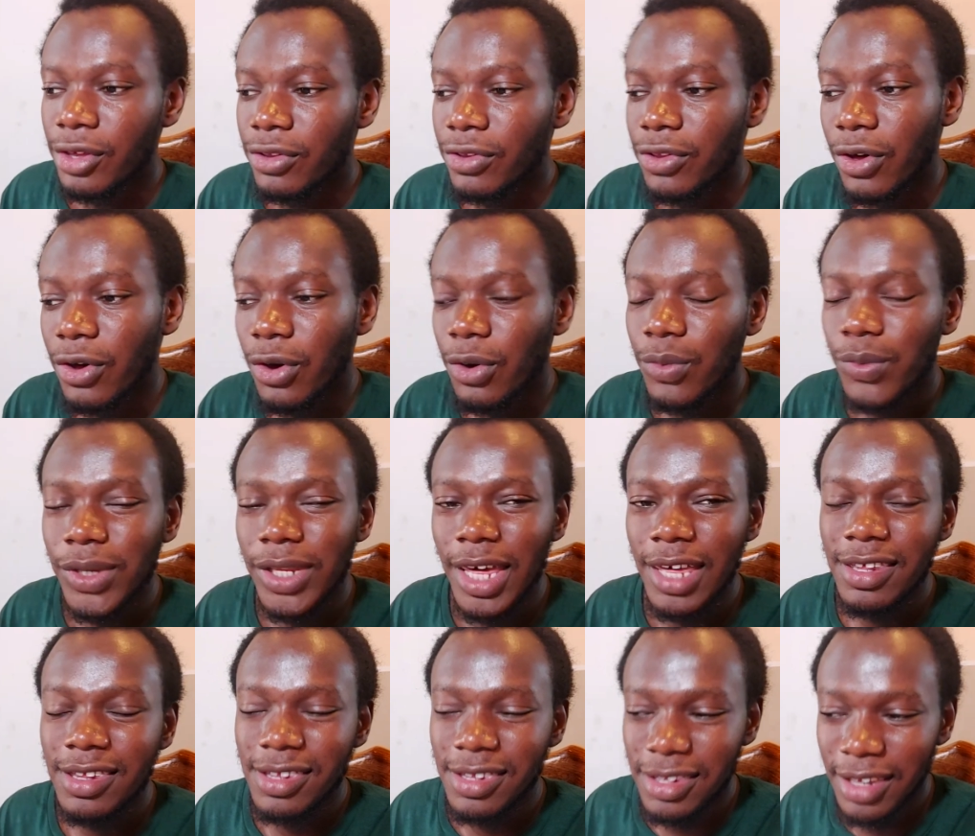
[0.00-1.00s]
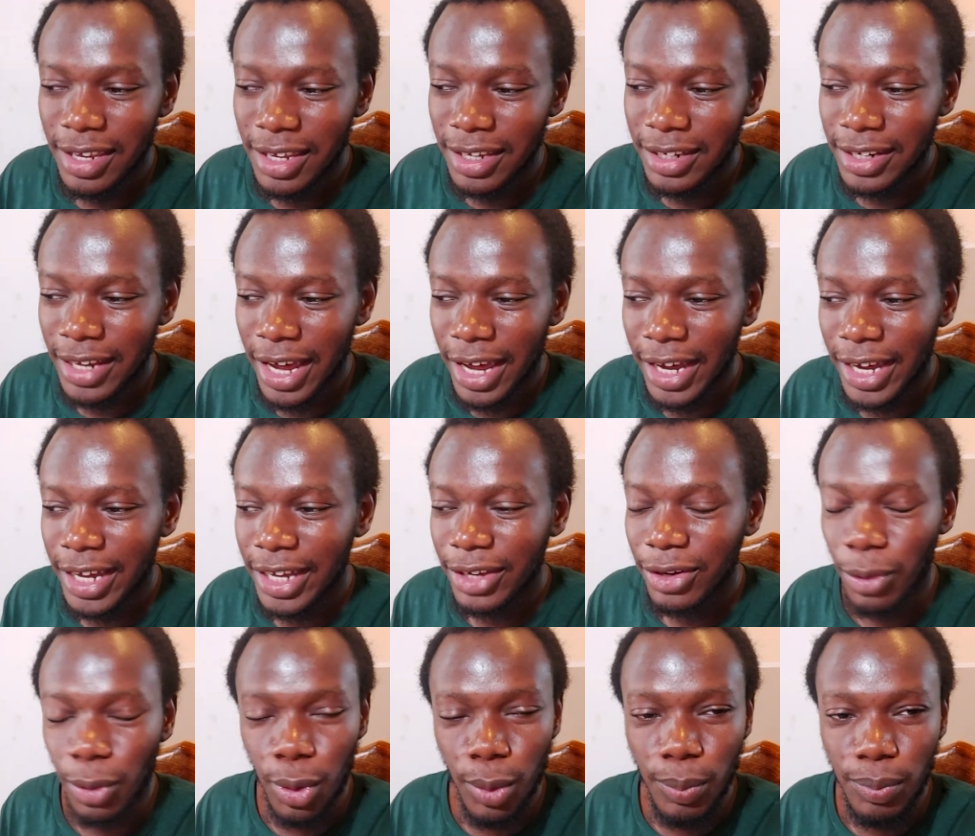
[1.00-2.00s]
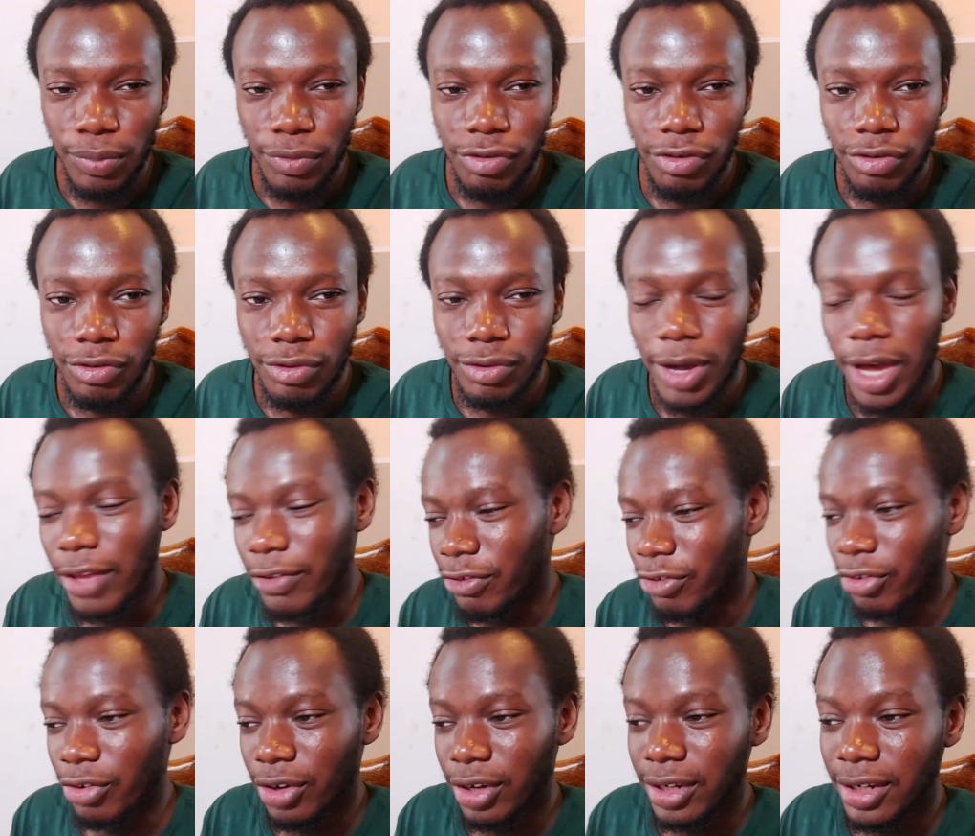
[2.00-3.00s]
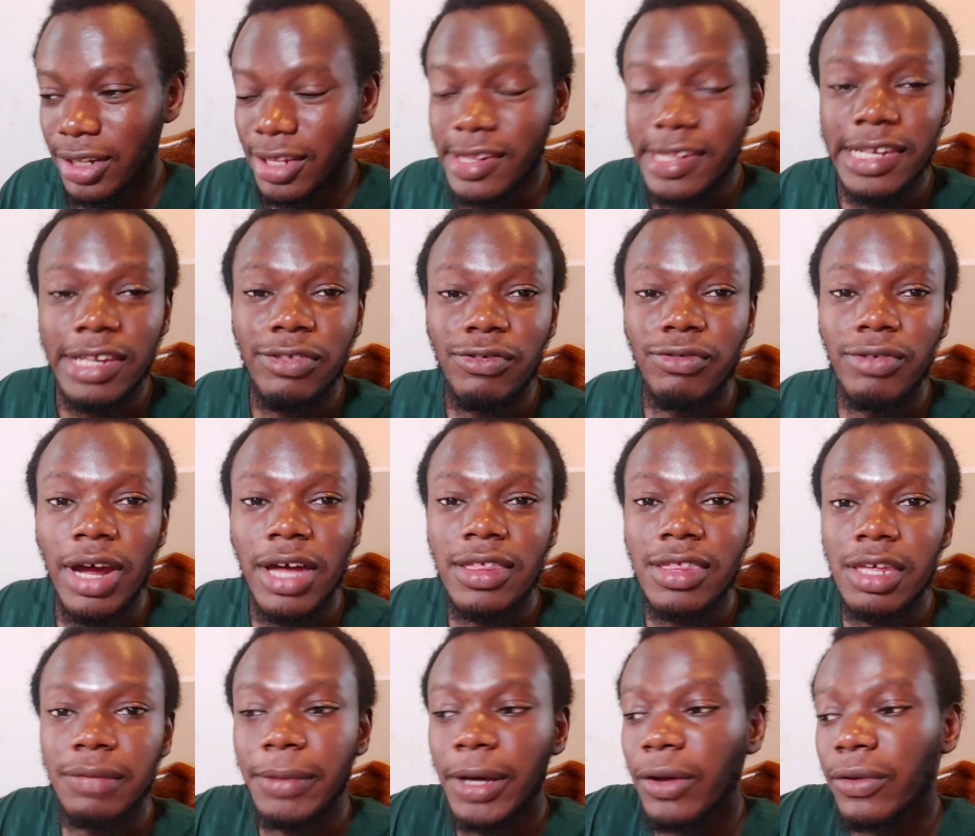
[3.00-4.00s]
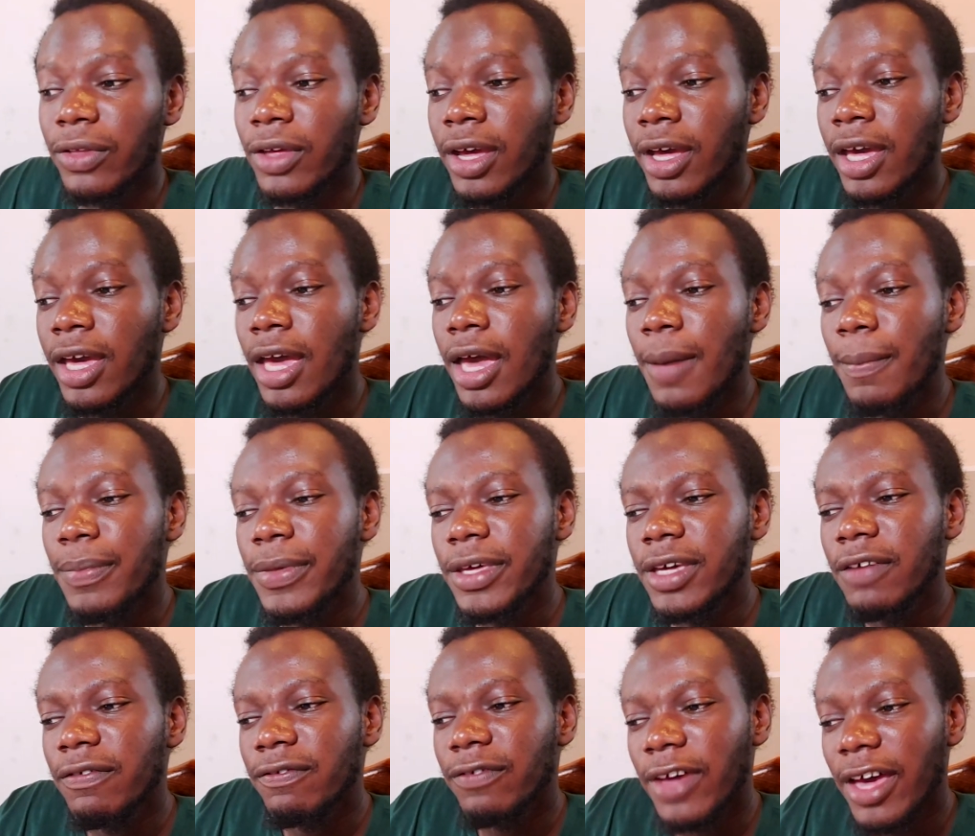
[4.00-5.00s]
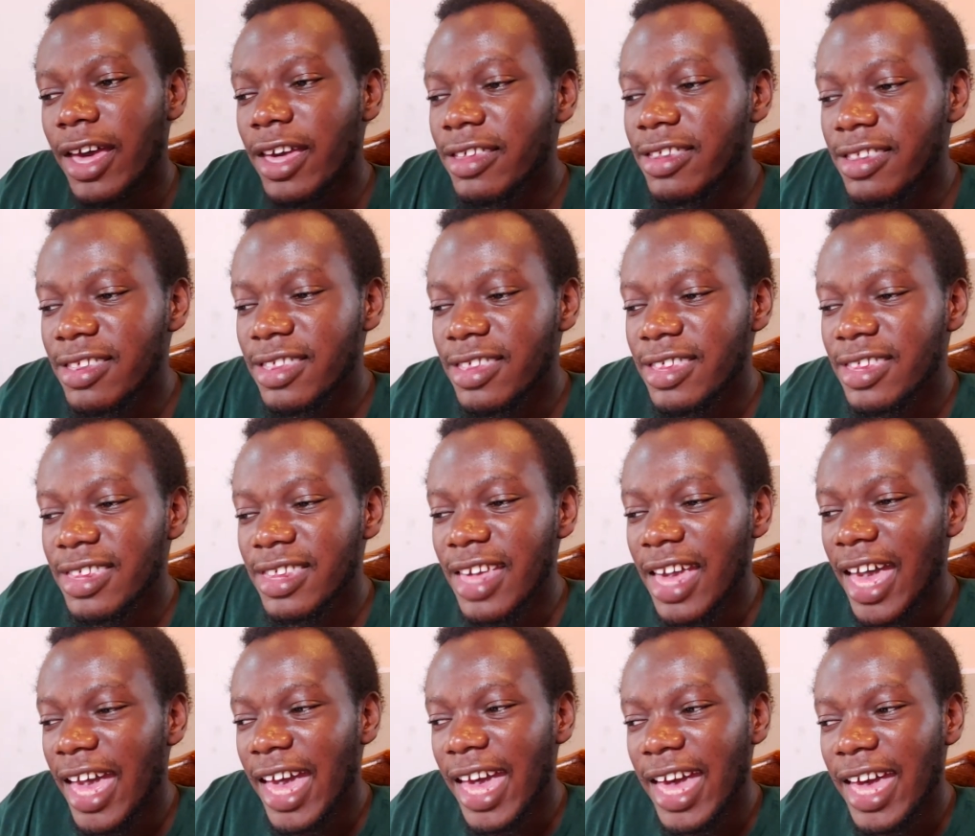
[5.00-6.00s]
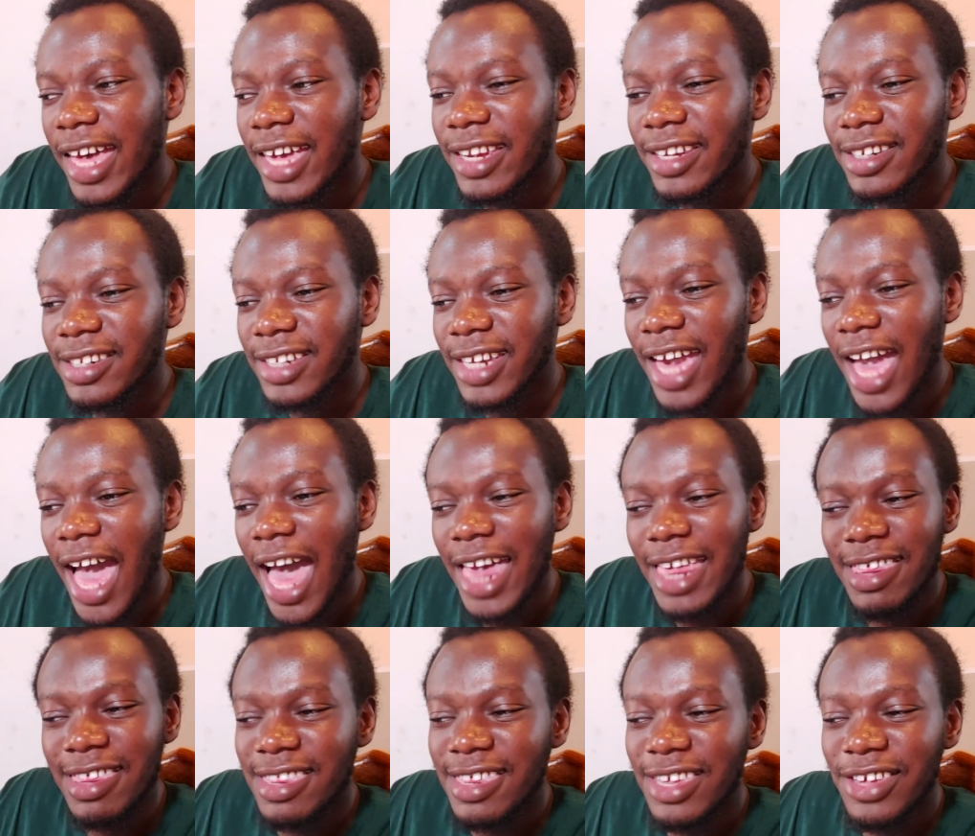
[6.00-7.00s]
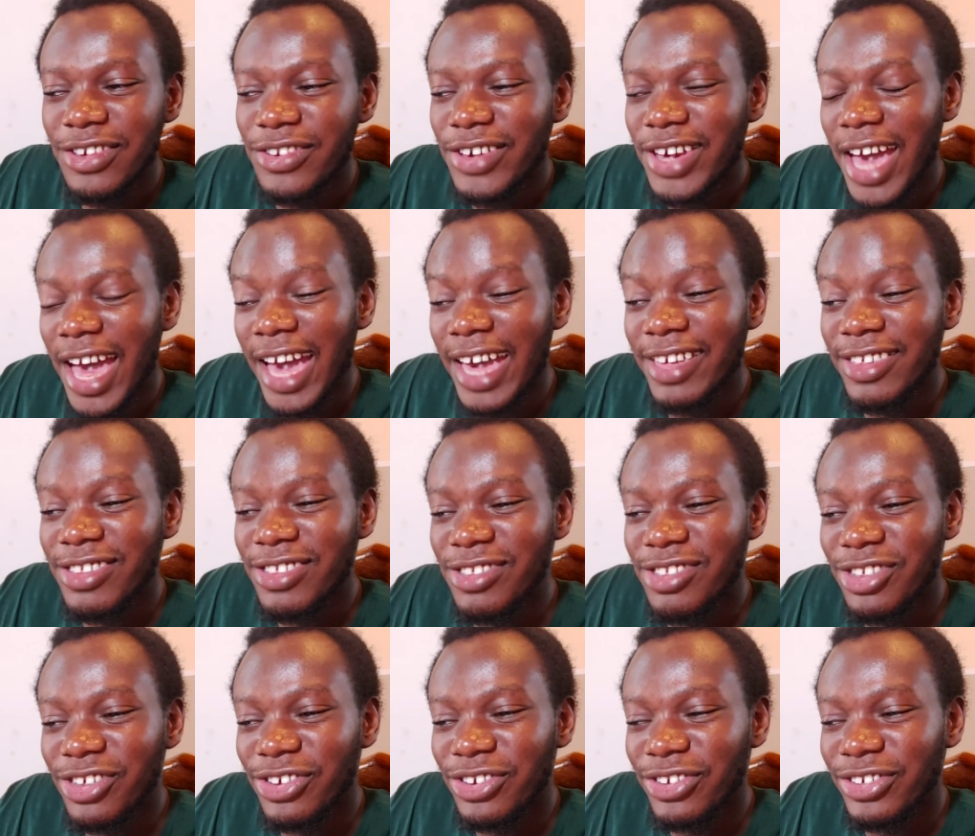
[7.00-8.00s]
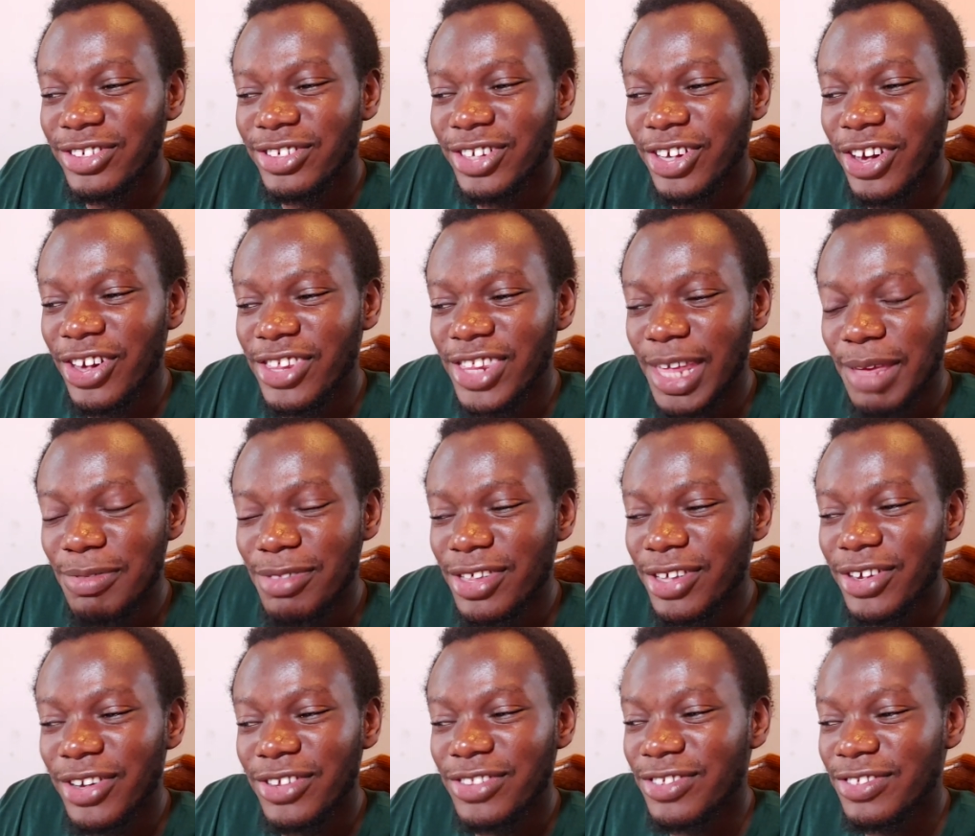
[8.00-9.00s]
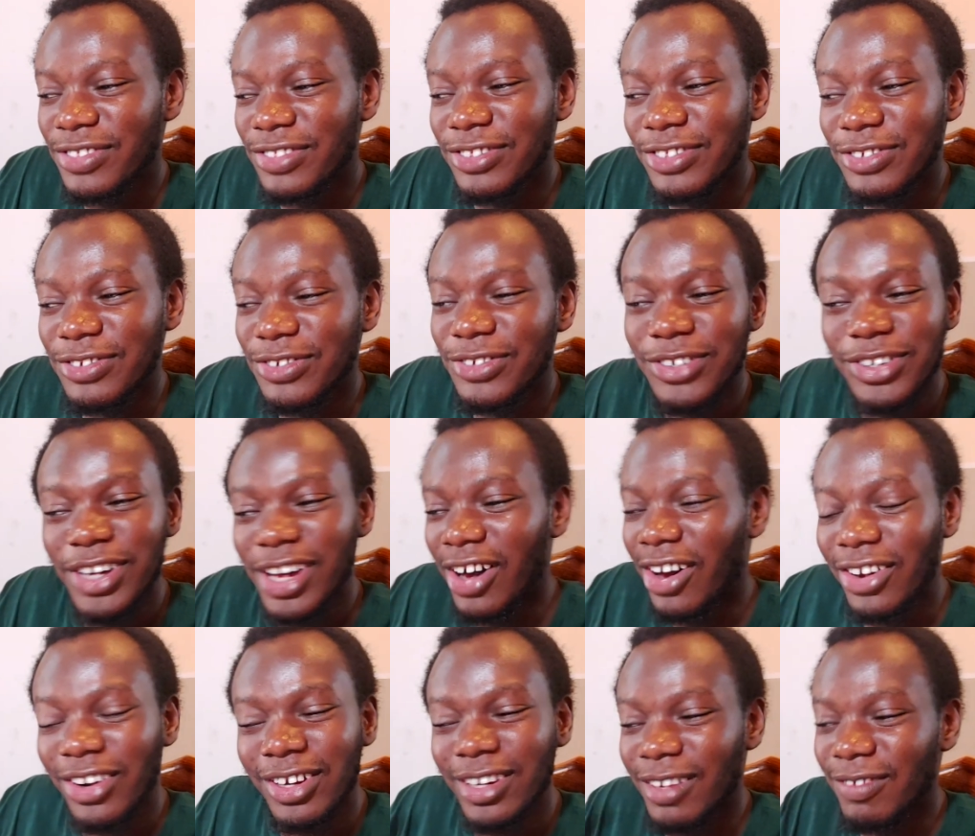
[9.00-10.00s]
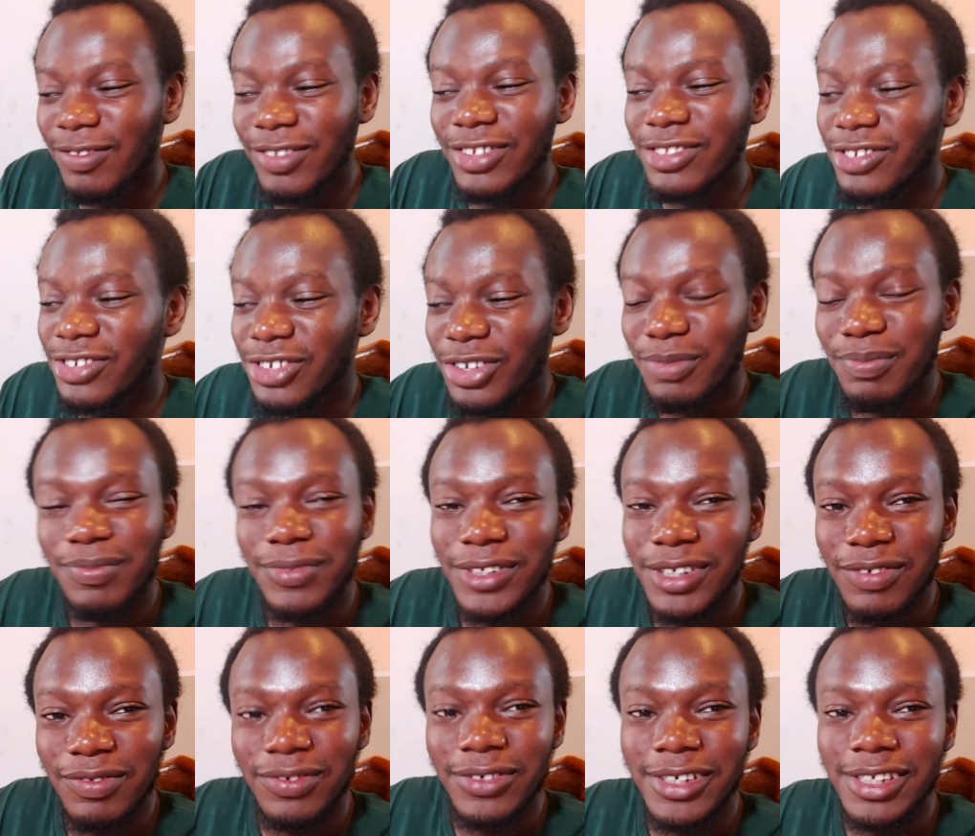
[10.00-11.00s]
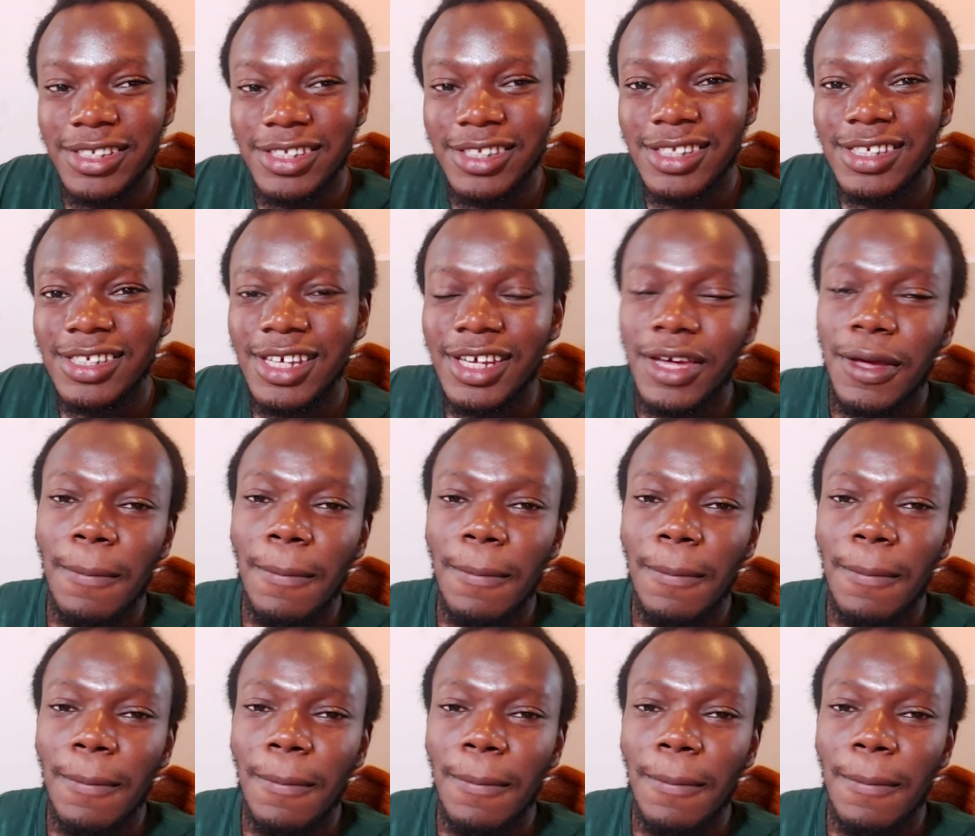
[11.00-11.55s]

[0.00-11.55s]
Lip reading: So with that said, I hope you enjoy this little rant about PiggyVest, and yeah, see you guys soon, because I'm still going to do another video on PiggyVest.